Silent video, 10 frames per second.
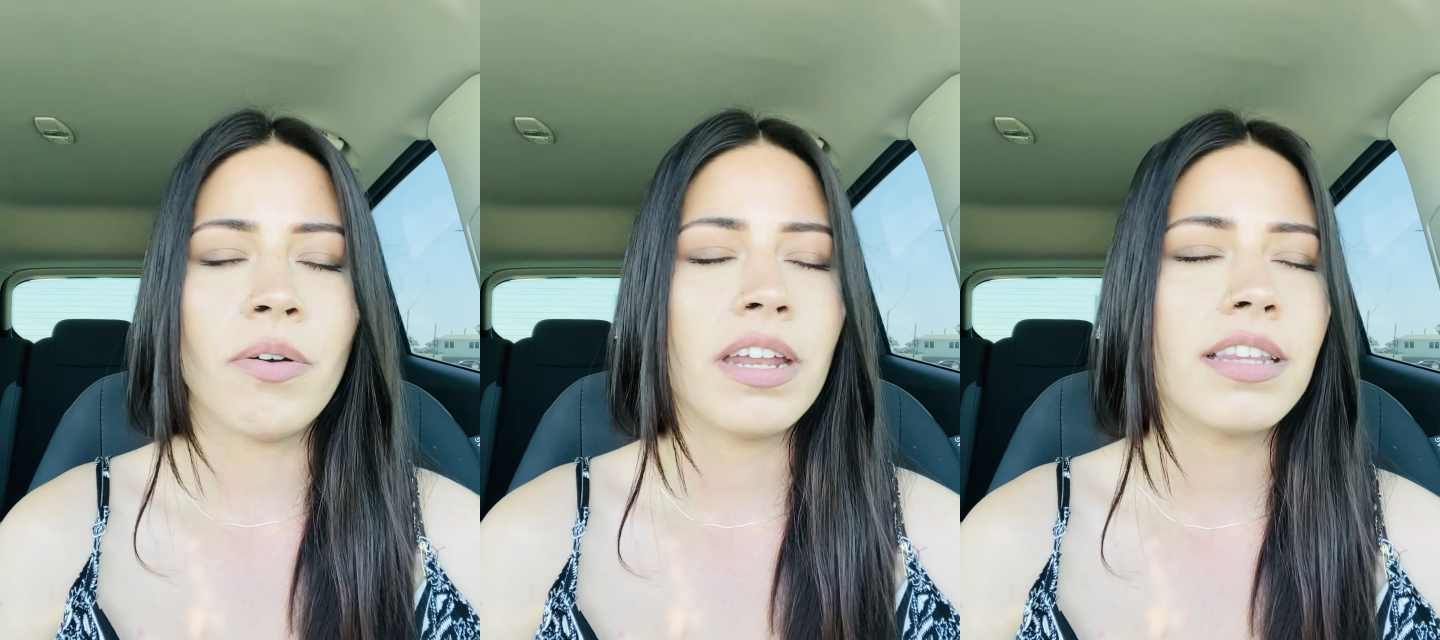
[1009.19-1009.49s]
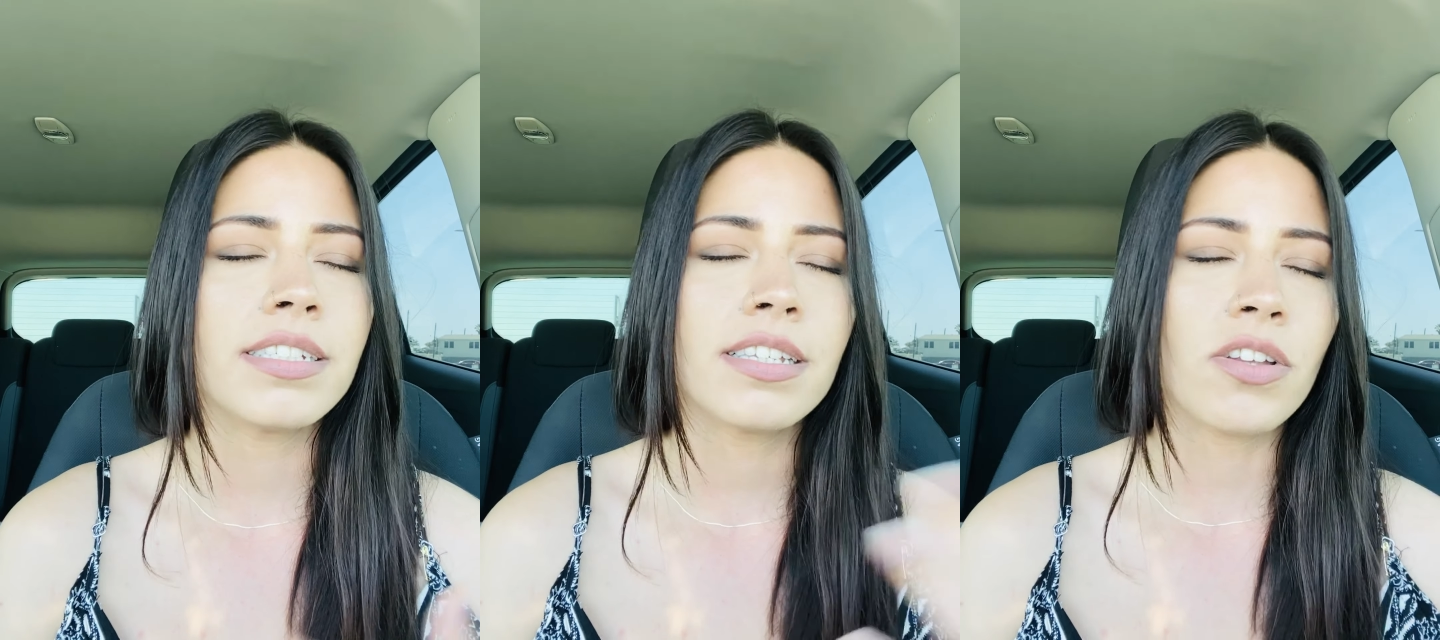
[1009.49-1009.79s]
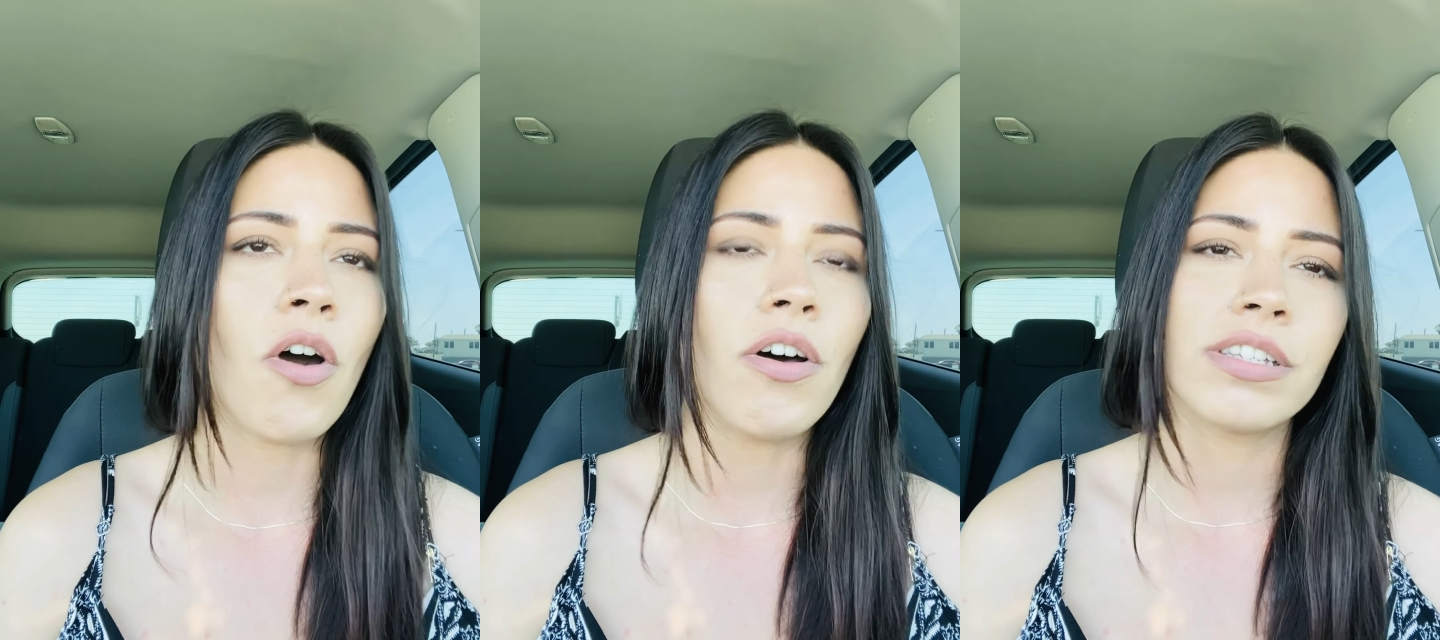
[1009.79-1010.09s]
And this is
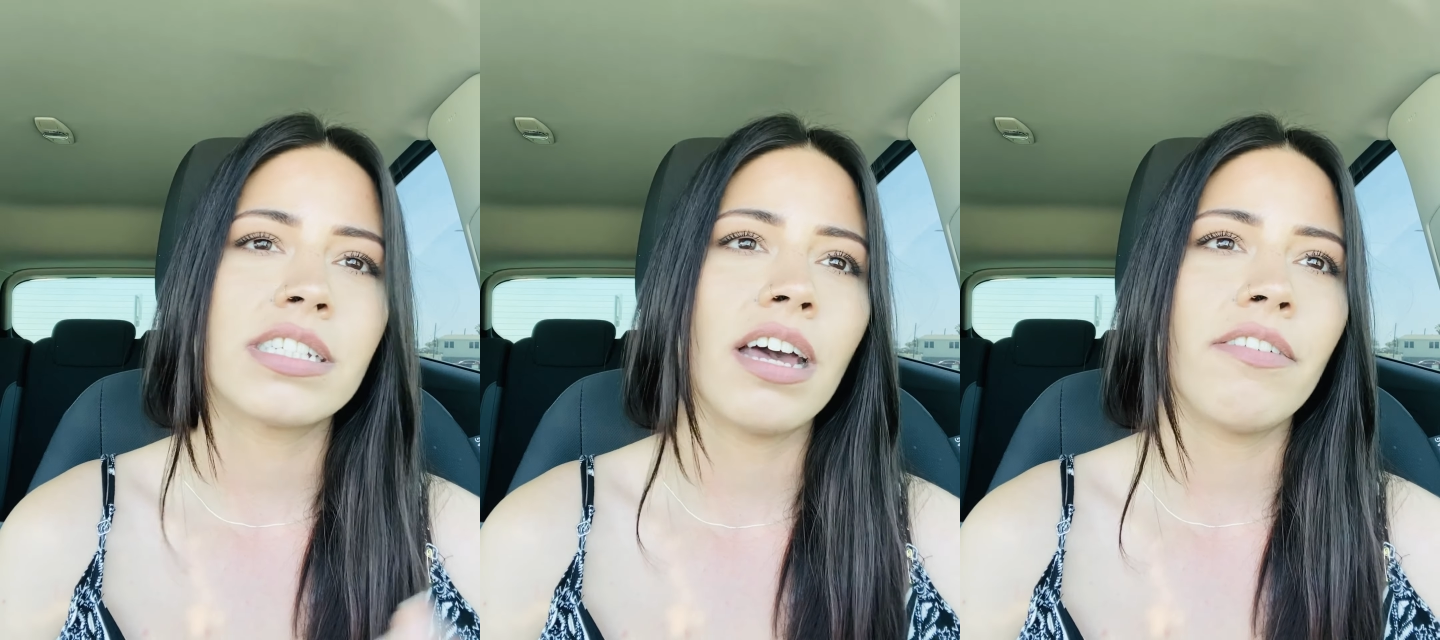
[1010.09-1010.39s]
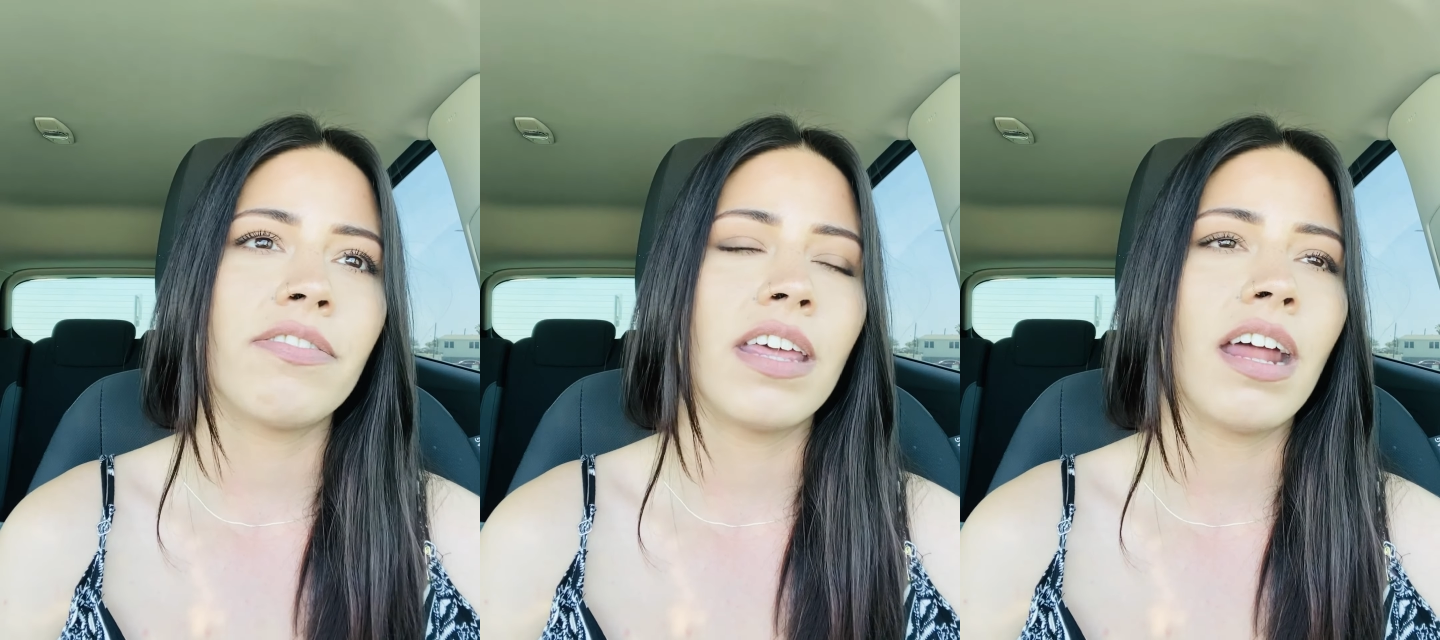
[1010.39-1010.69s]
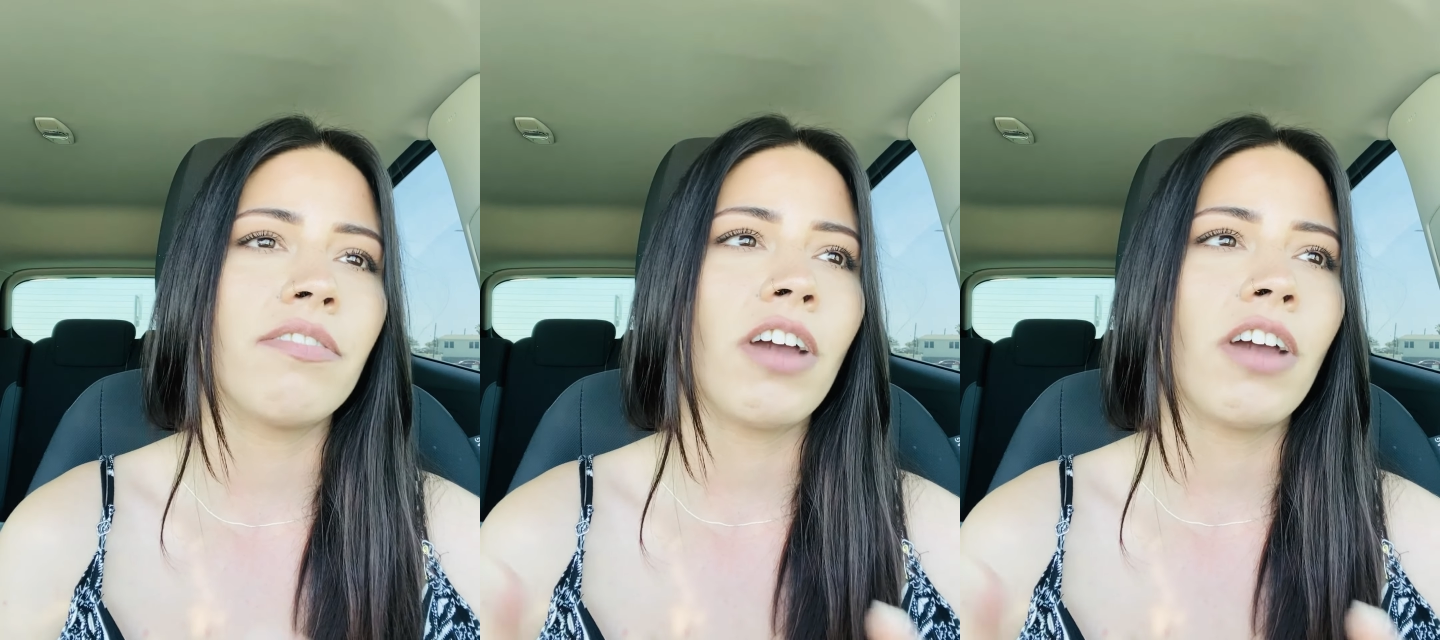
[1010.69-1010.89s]
all stuff that I've